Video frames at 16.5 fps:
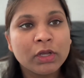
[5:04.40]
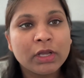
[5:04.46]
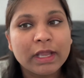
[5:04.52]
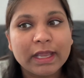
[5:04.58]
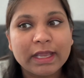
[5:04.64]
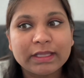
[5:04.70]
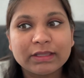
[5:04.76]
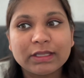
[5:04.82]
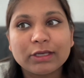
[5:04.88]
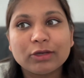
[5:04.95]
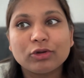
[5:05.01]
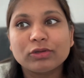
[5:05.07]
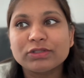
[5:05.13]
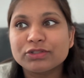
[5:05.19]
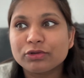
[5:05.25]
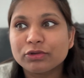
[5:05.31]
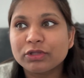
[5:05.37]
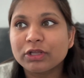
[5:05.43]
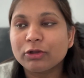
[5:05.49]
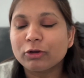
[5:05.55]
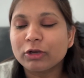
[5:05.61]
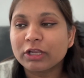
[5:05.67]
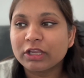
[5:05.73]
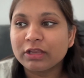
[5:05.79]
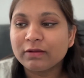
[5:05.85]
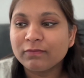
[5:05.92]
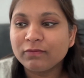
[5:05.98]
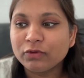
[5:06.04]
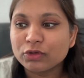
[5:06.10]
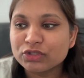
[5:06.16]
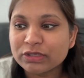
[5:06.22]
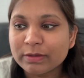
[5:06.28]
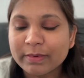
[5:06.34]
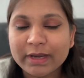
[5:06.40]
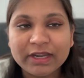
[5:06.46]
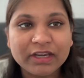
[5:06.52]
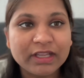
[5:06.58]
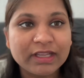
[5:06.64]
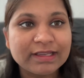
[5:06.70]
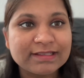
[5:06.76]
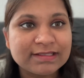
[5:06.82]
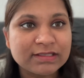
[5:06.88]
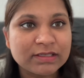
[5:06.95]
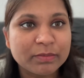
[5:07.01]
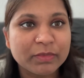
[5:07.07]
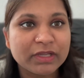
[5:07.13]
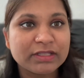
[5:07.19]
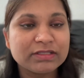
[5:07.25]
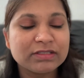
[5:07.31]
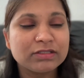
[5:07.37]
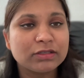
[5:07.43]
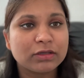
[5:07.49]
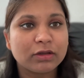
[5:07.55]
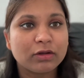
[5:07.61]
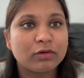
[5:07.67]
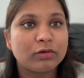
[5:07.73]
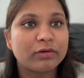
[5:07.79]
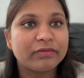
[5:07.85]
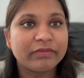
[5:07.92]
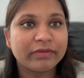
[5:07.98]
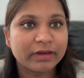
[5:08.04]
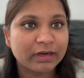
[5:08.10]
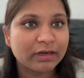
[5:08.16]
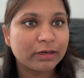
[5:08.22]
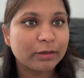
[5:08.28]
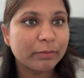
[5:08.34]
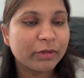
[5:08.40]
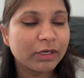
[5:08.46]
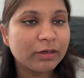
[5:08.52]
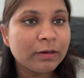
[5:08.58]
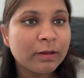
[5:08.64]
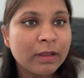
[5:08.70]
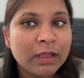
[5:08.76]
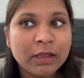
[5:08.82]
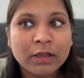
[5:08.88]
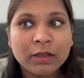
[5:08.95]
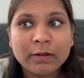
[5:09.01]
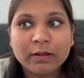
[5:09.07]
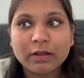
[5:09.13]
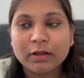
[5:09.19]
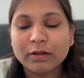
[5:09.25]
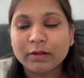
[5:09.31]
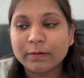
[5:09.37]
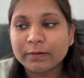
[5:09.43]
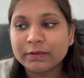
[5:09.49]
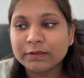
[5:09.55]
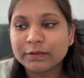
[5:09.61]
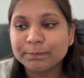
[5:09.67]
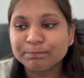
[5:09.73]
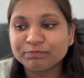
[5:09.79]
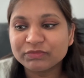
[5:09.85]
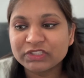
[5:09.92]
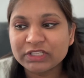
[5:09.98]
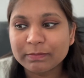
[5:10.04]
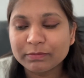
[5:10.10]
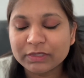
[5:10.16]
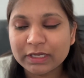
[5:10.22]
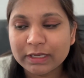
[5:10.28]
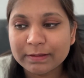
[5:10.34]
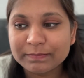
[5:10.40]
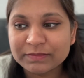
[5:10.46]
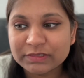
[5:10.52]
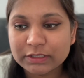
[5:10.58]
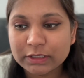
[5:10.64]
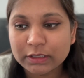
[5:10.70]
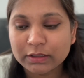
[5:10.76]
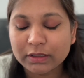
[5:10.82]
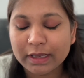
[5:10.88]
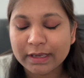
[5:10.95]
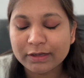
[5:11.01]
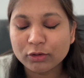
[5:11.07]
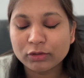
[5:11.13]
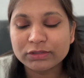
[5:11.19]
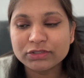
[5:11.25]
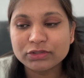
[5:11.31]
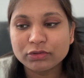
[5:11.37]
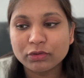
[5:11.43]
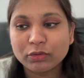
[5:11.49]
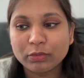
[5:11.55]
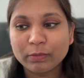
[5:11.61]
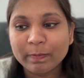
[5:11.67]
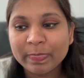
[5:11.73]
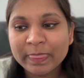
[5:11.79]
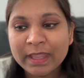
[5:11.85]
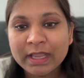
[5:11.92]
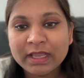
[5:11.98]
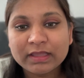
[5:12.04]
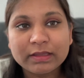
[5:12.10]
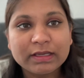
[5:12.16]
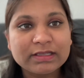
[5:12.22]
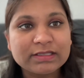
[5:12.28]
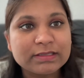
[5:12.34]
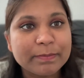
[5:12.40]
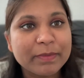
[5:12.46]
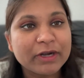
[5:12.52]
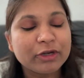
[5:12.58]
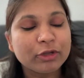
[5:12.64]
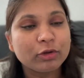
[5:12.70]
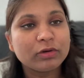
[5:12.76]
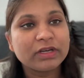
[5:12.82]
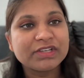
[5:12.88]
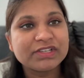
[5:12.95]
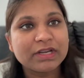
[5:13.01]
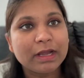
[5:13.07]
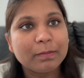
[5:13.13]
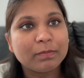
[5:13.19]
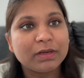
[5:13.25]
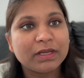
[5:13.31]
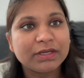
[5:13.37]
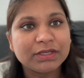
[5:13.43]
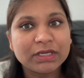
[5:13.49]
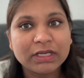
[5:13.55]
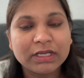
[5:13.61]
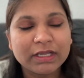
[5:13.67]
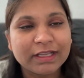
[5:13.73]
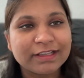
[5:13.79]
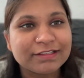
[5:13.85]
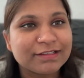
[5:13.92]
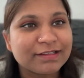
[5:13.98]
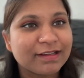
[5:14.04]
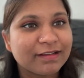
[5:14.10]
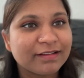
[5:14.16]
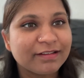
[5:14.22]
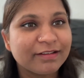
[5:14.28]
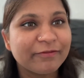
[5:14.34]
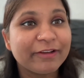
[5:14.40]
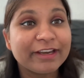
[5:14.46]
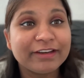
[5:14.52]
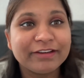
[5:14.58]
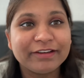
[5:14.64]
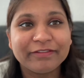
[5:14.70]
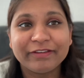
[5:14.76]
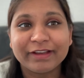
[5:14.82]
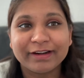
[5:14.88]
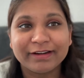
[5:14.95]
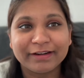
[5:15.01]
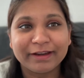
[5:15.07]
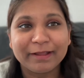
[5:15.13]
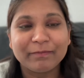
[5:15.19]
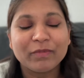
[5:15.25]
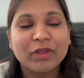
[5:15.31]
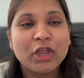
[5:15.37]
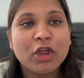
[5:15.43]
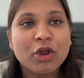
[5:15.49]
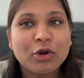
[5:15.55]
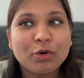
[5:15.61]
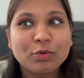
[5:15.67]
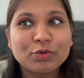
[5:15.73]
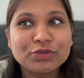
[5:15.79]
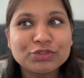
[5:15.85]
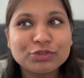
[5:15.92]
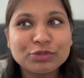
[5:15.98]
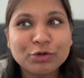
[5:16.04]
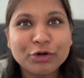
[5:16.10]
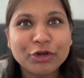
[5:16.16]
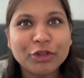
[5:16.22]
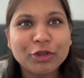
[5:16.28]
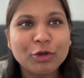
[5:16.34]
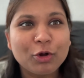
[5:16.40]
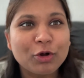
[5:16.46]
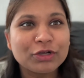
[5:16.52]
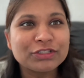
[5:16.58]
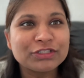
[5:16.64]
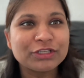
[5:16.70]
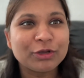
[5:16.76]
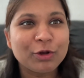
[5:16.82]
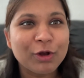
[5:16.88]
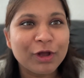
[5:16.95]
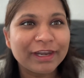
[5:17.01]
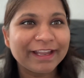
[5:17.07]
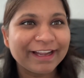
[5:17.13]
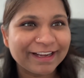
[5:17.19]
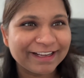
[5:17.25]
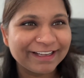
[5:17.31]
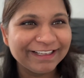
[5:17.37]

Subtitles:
And then also they're gonna give you some antihistamines, so chlorpheniramine, sometimes and also there is a particular tablet, it's very difficult name, ursodeoxycholic.